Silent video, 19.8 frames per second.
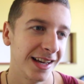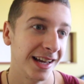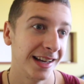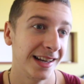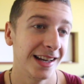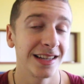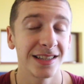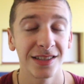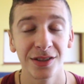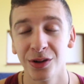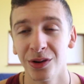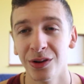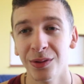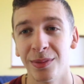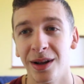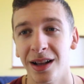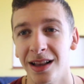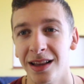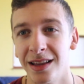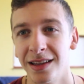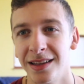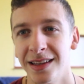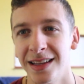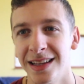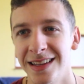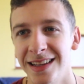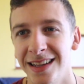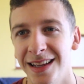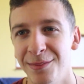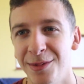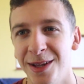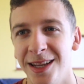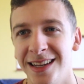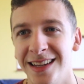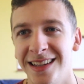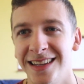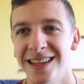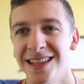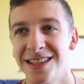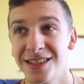And that's normal. That, I
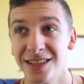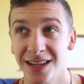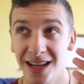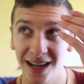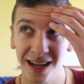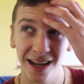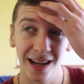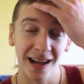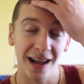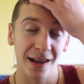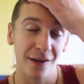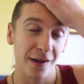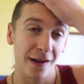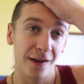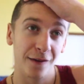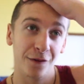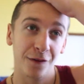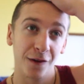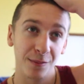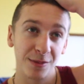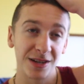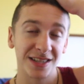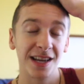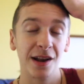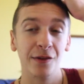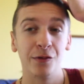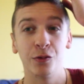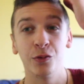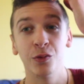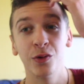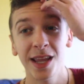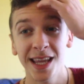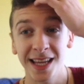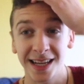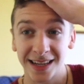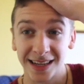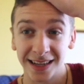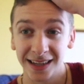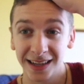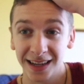mean, that's, I, I find myself
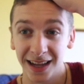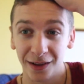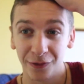weak. Eh?